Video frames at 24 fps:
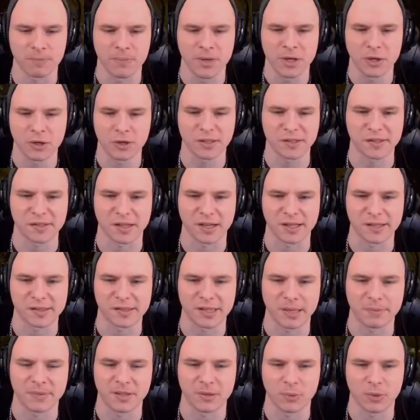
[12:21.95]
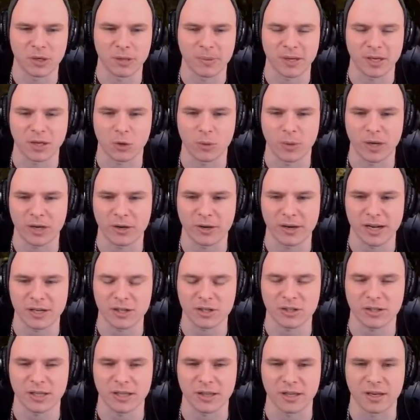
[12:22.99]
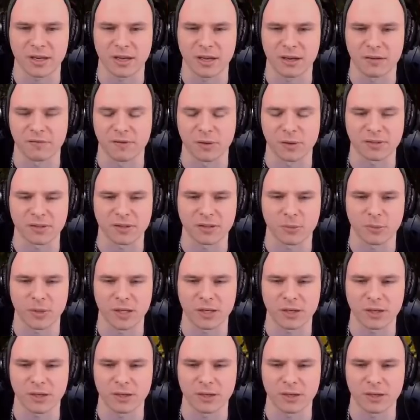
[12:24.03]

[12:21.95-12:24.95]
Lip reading: Could have sidestepped it. Would have been quicker actually than vaulting the window.